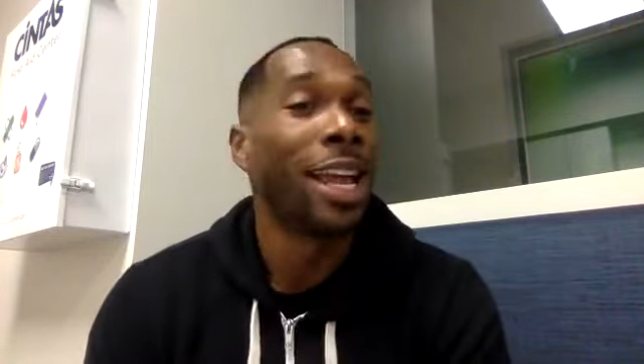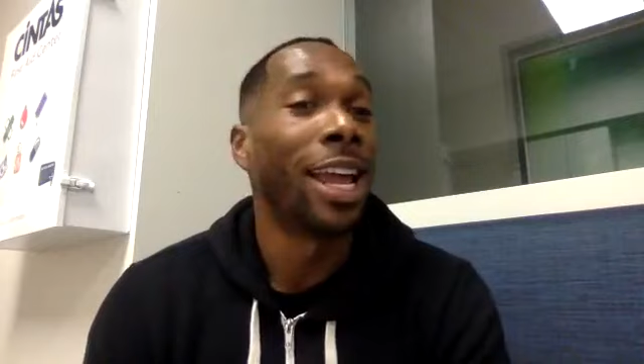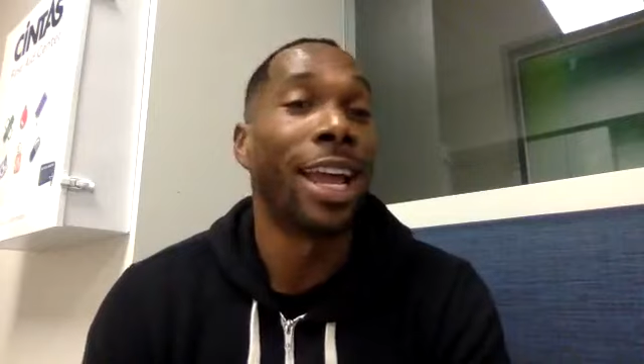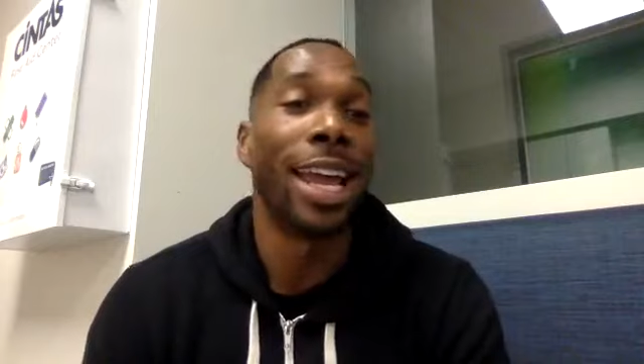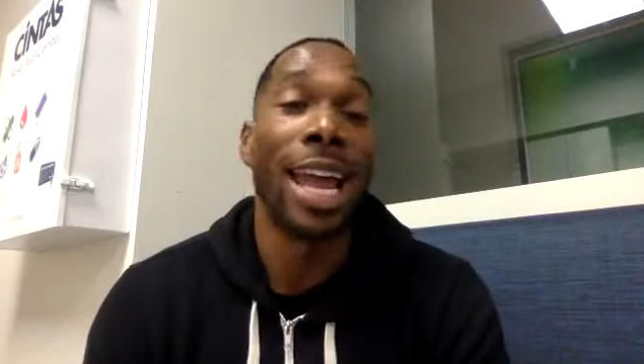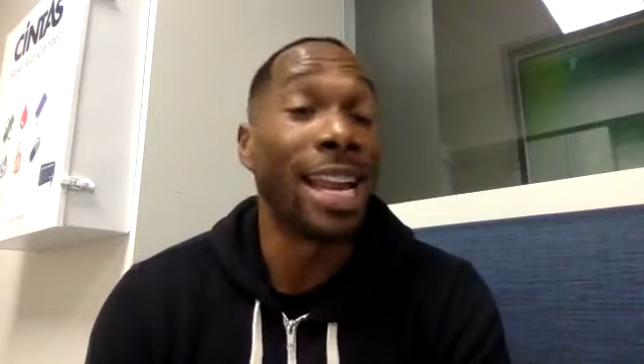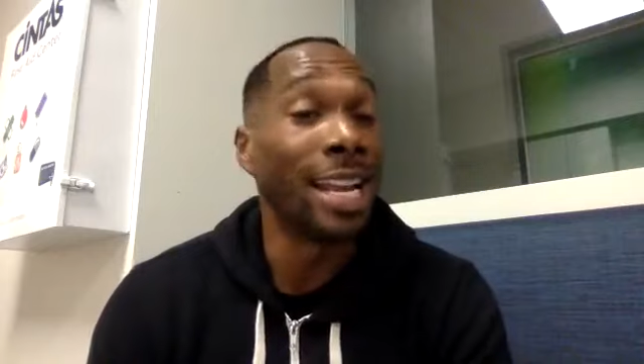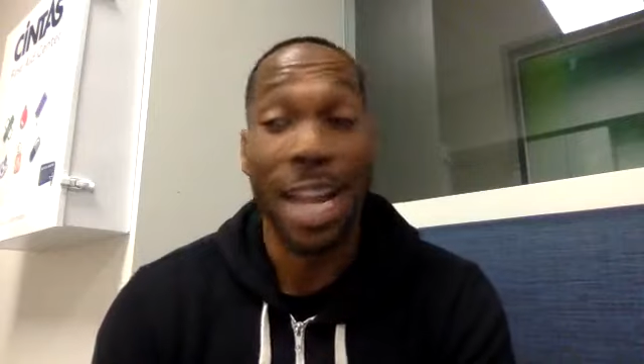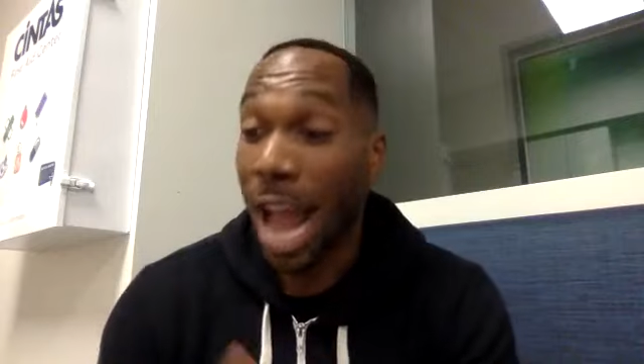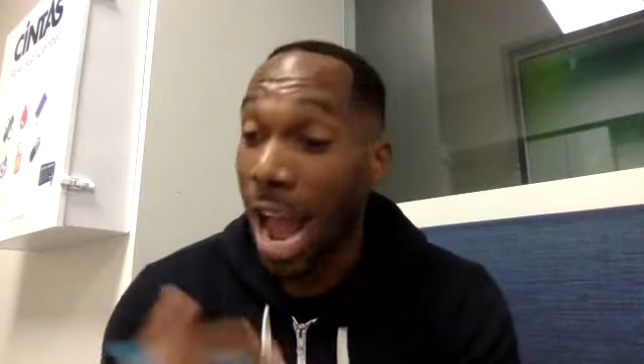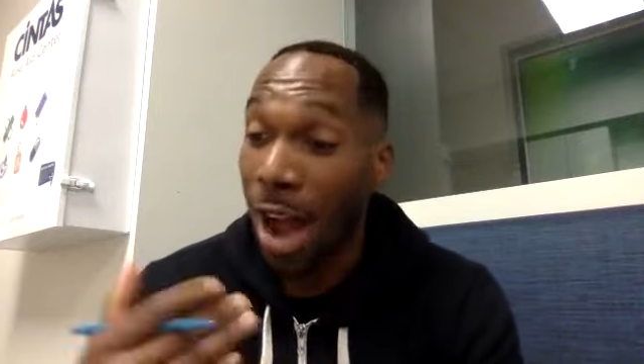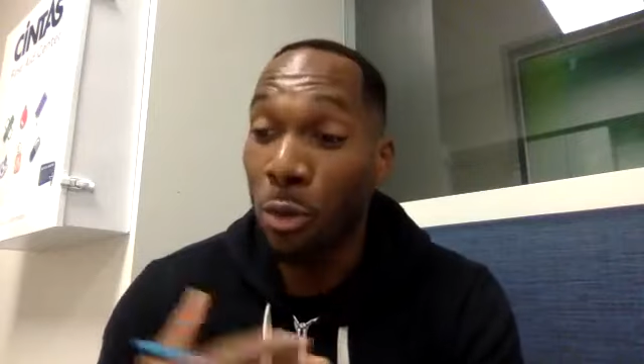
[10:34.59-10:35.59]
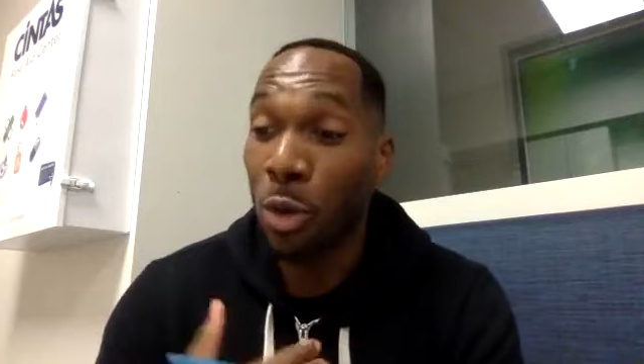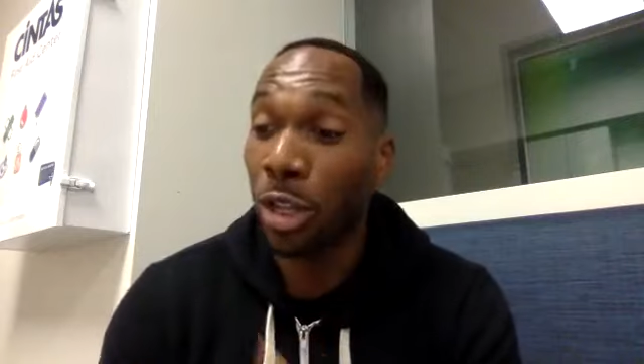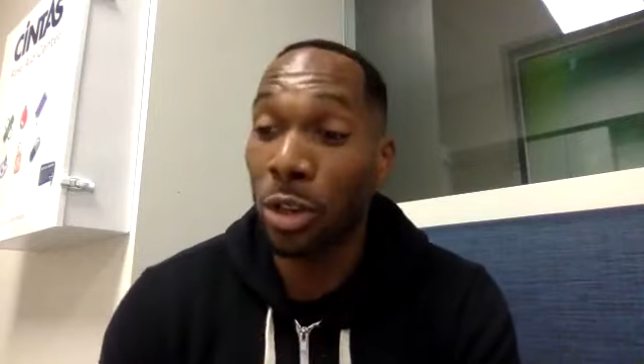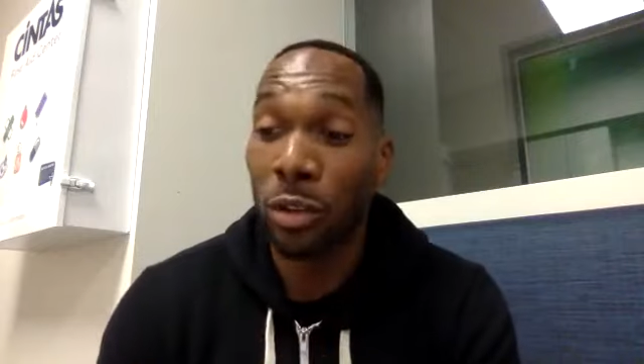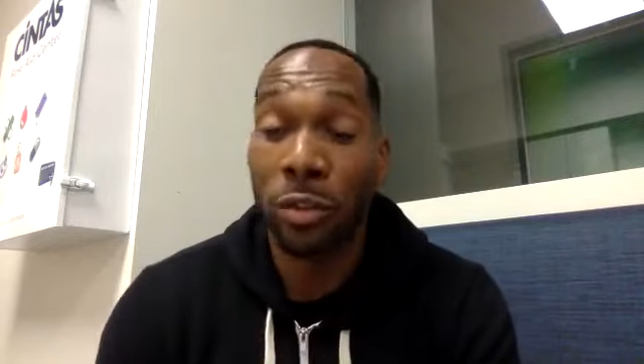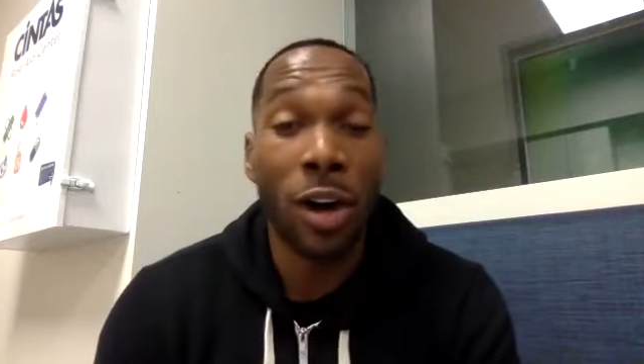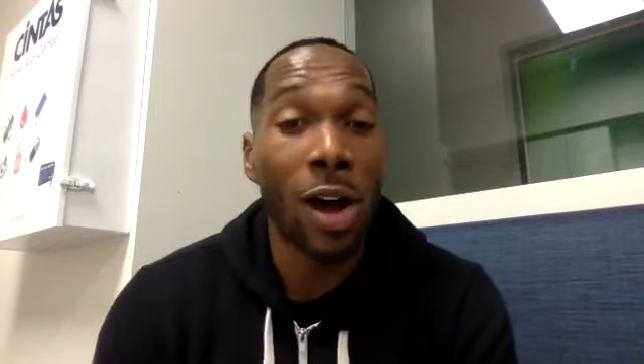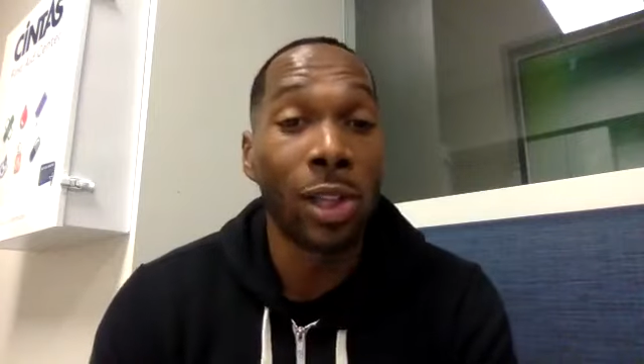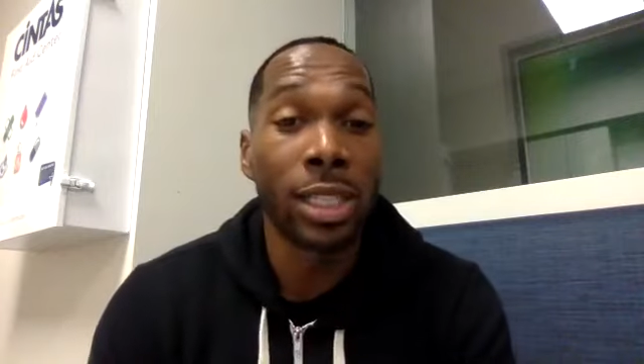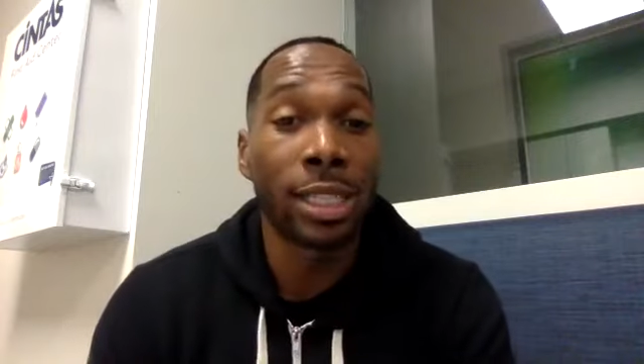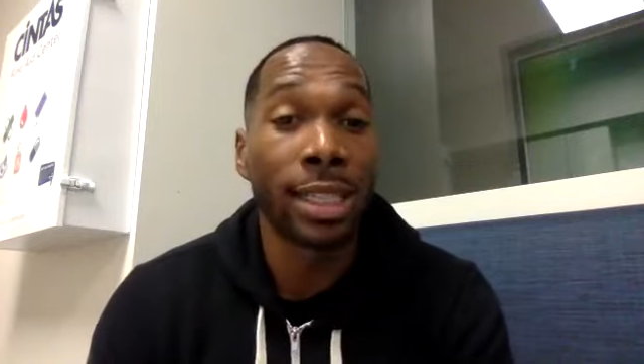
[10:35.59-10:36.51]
and I want you to follow this